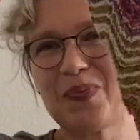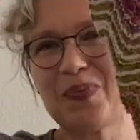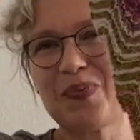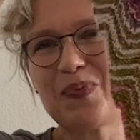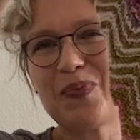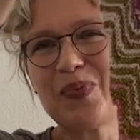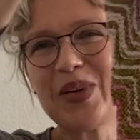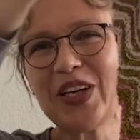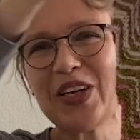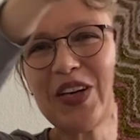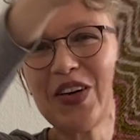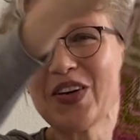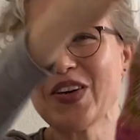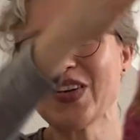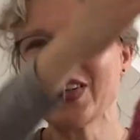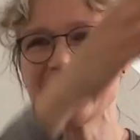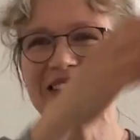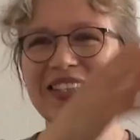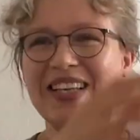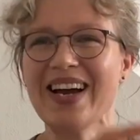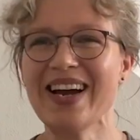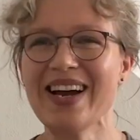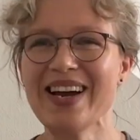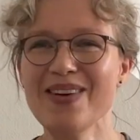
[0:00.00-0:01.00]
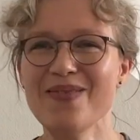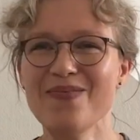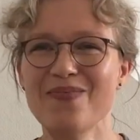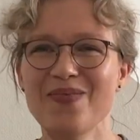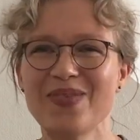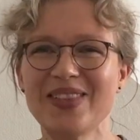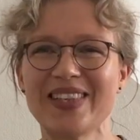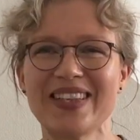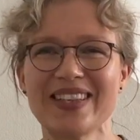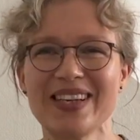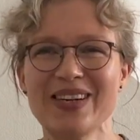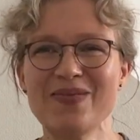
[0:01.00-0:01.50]
because I'm
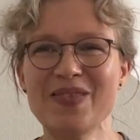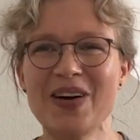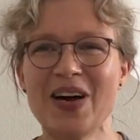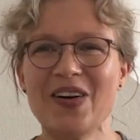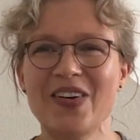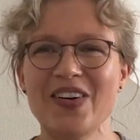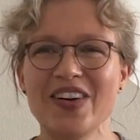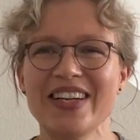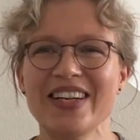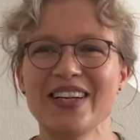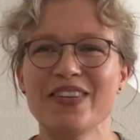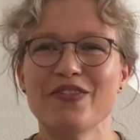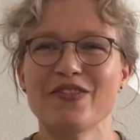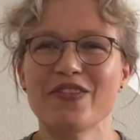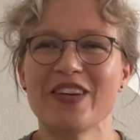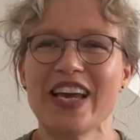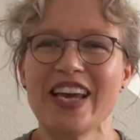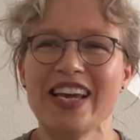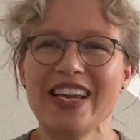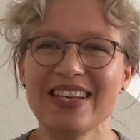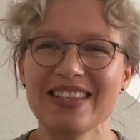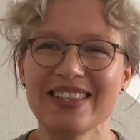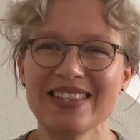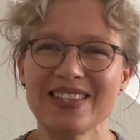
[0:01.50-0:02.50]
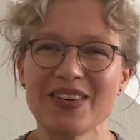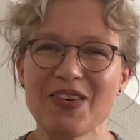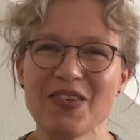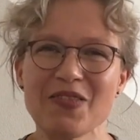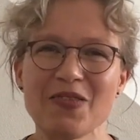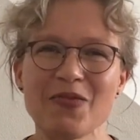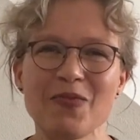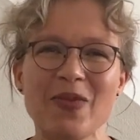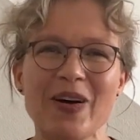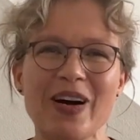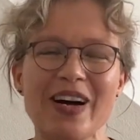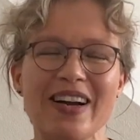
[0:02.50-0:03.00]
somehow in the phase of
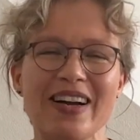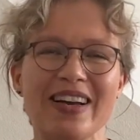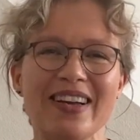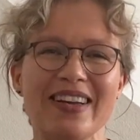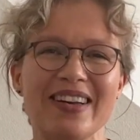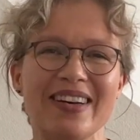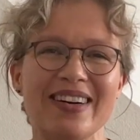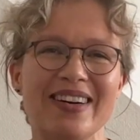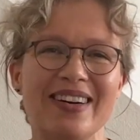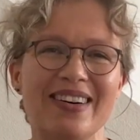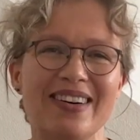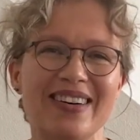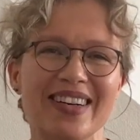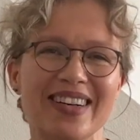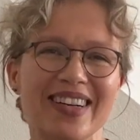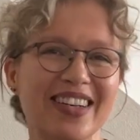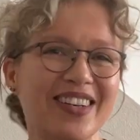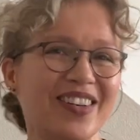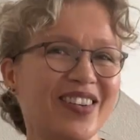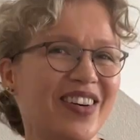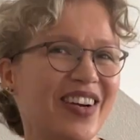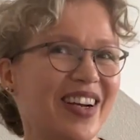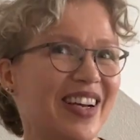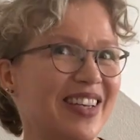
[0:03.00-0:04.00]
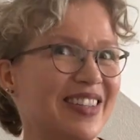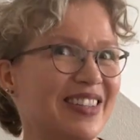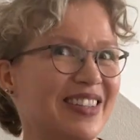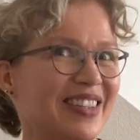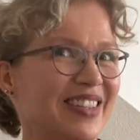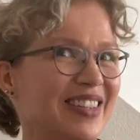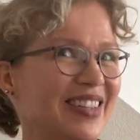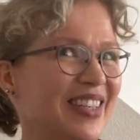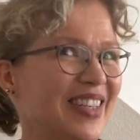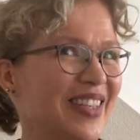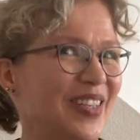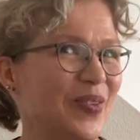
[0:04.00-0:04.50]
my career as a
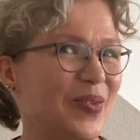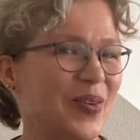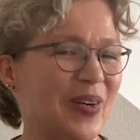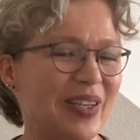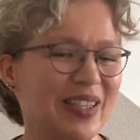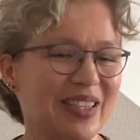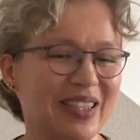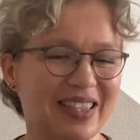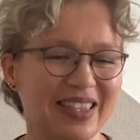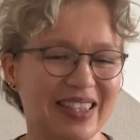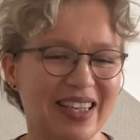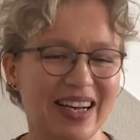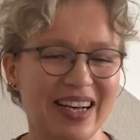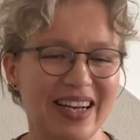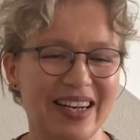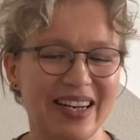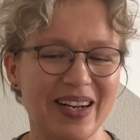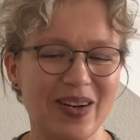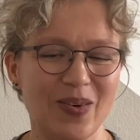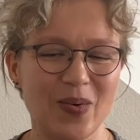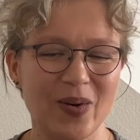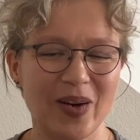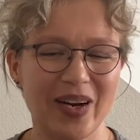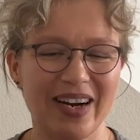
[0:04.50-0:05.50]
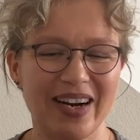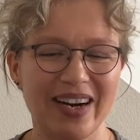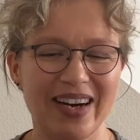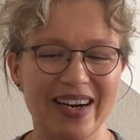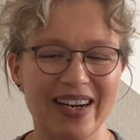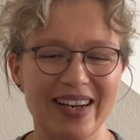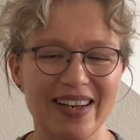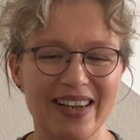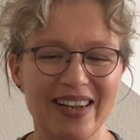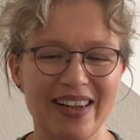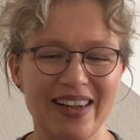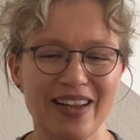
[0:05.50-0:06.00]
knitwear designer where
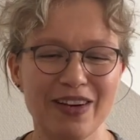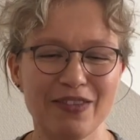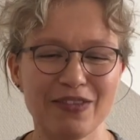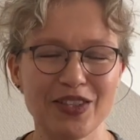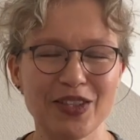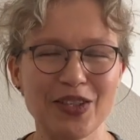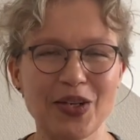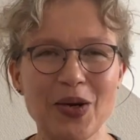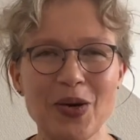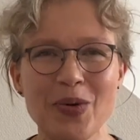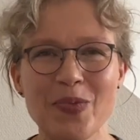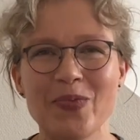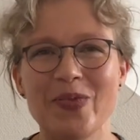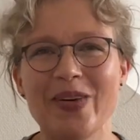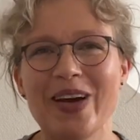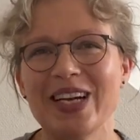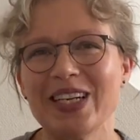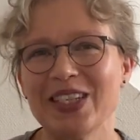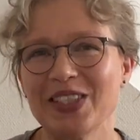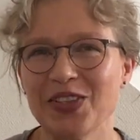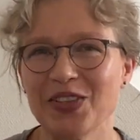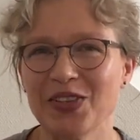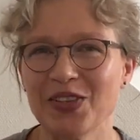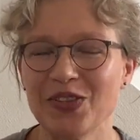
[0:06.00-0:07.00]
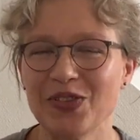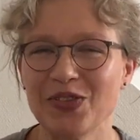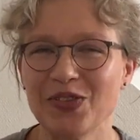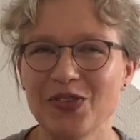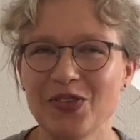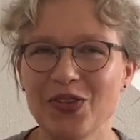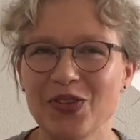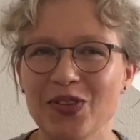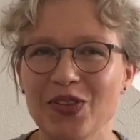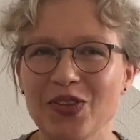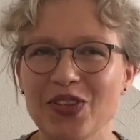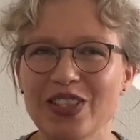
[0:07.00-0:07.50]
I love to go back to the
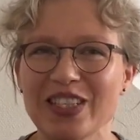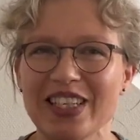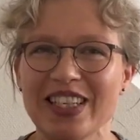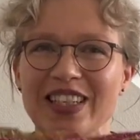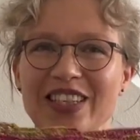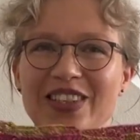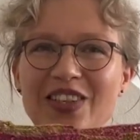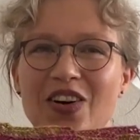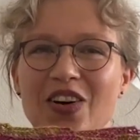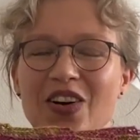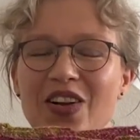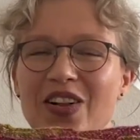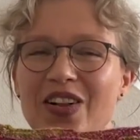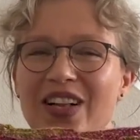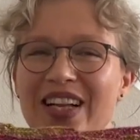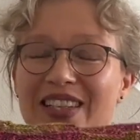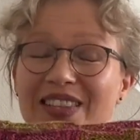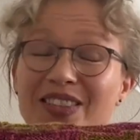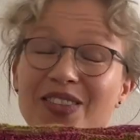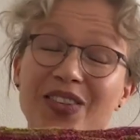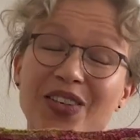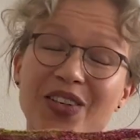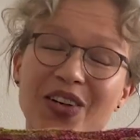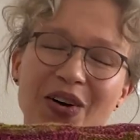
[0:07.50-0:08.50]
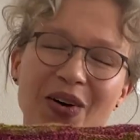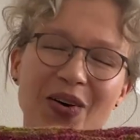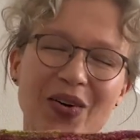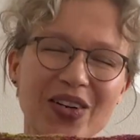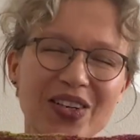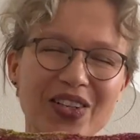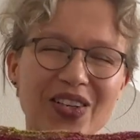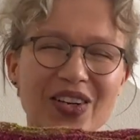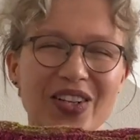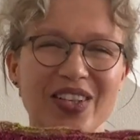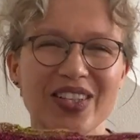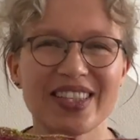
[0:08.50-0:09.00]
roots, and it all, as you know, it
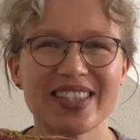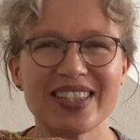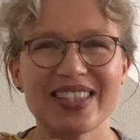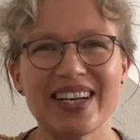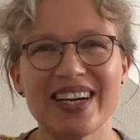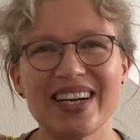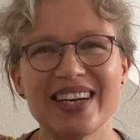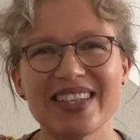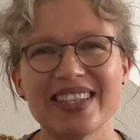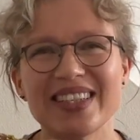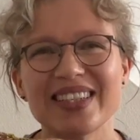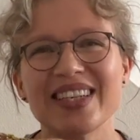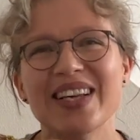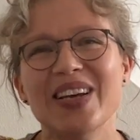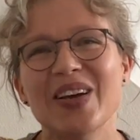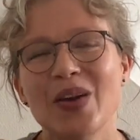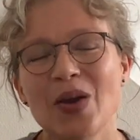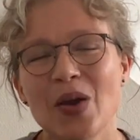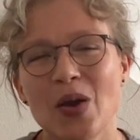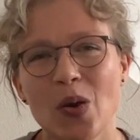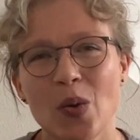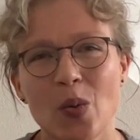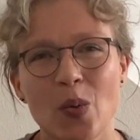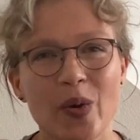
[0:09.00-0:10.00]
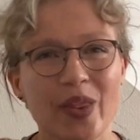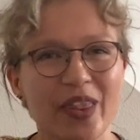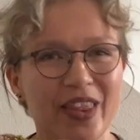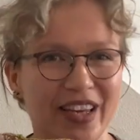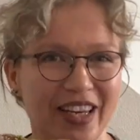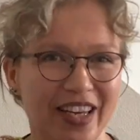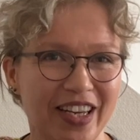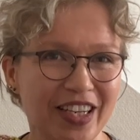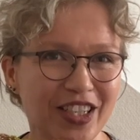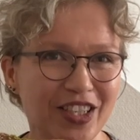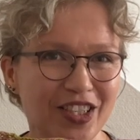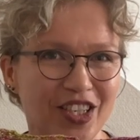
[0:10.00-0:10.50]
all started with the
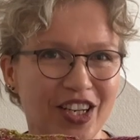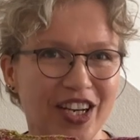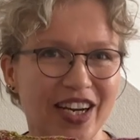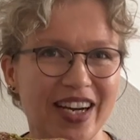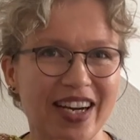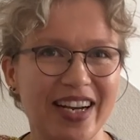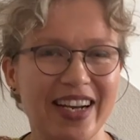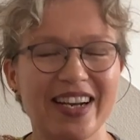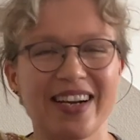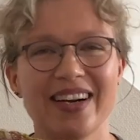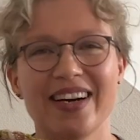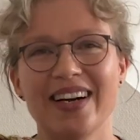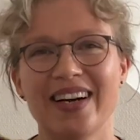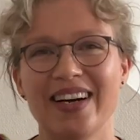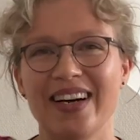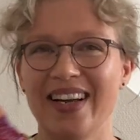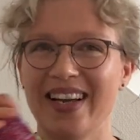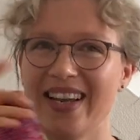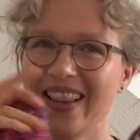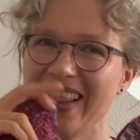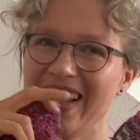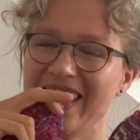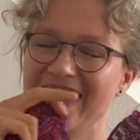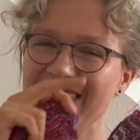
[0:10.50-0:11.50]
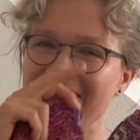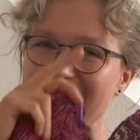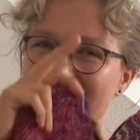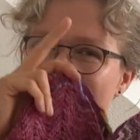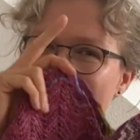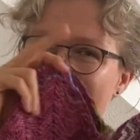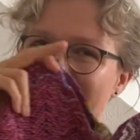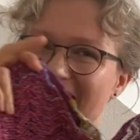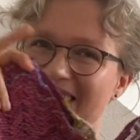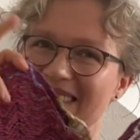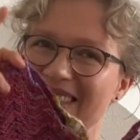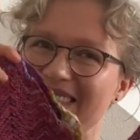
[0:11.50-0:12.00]
hitchhiker, and there is
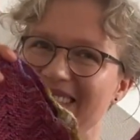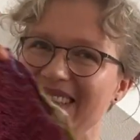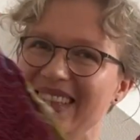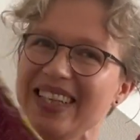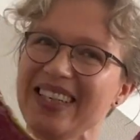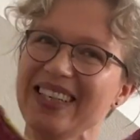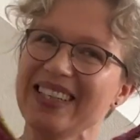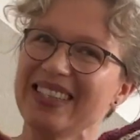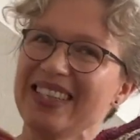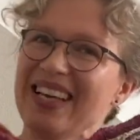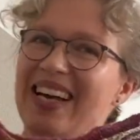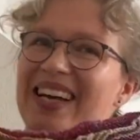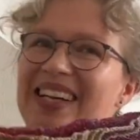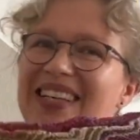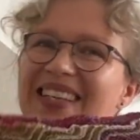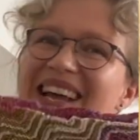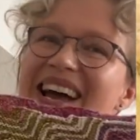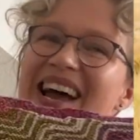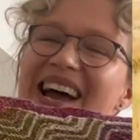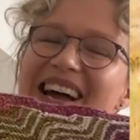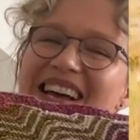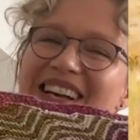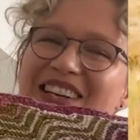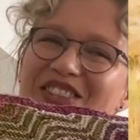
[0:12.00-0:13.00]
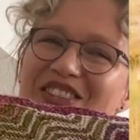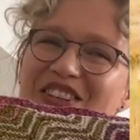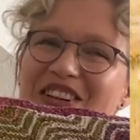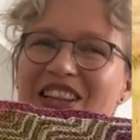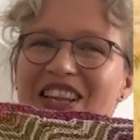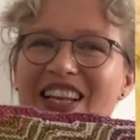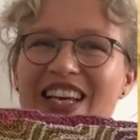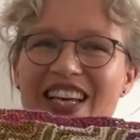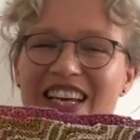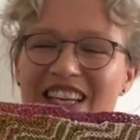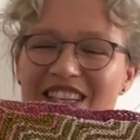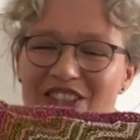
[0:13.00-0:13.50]
this zigzag edge on the
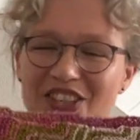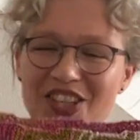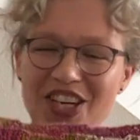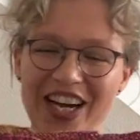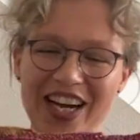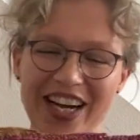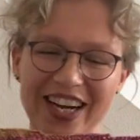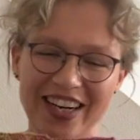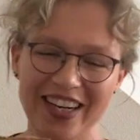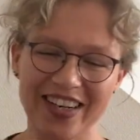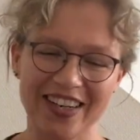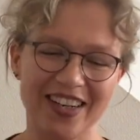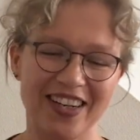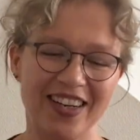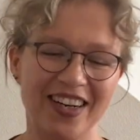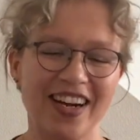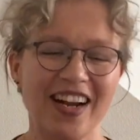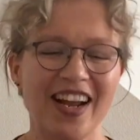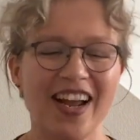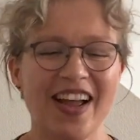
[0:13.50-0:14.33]
hitchhiker.